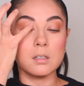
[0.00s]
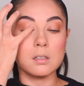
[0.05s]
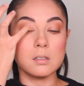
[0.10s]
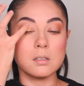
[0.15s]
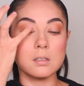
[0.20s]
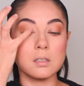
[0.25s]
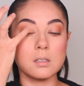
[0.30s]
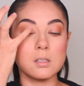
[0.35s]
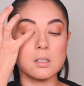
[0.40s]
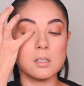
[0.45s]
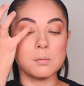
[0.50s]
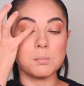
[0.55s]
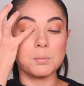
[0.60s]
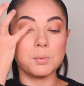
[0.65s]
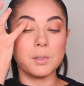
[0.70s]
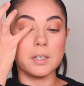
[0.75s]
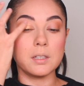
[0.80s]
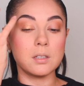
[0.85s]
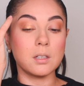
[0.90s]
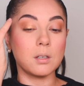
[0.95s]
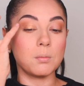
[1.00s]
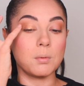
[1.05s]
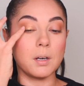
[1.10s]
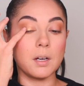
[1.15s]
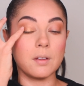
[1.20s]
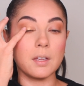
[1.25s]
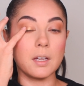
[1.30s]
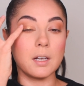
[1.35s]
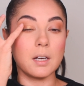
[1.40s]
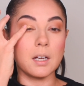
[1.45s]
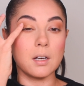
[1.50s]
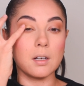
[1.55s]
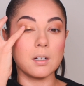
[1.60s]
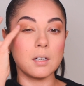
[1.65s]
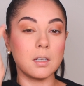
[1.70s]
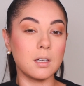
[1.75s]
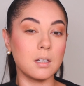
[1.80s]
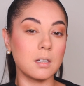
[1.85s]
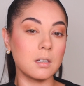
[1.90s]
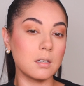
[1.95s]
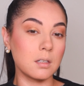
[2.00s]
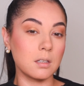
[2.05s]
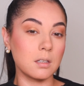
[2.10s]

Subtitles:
to just blend around that area